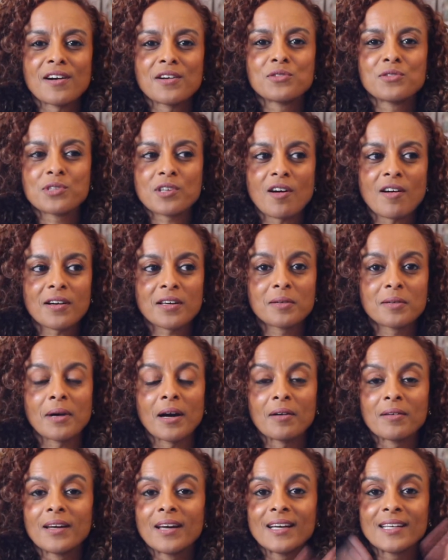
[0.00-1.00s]
you talking
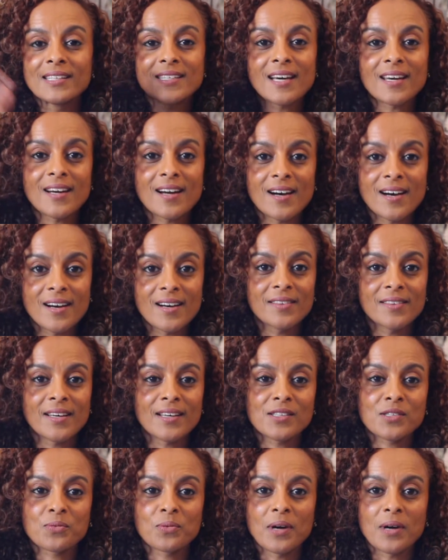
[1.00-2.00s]
about? Ta-da!
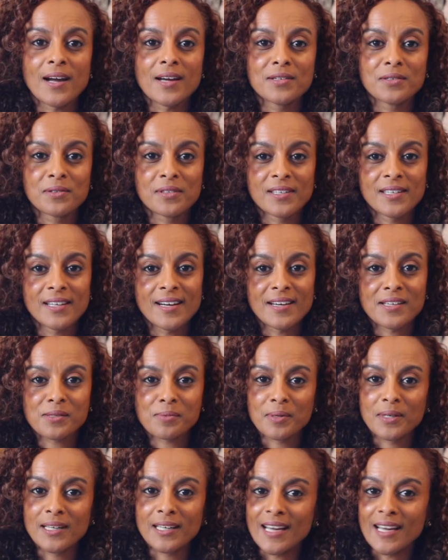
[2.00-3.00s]
That's why I do the
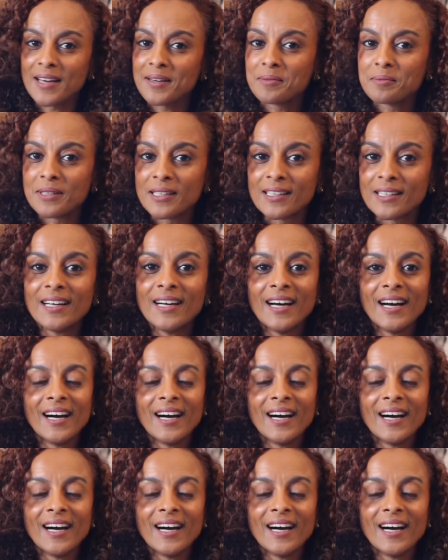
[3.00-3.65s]
Diaspora Academy,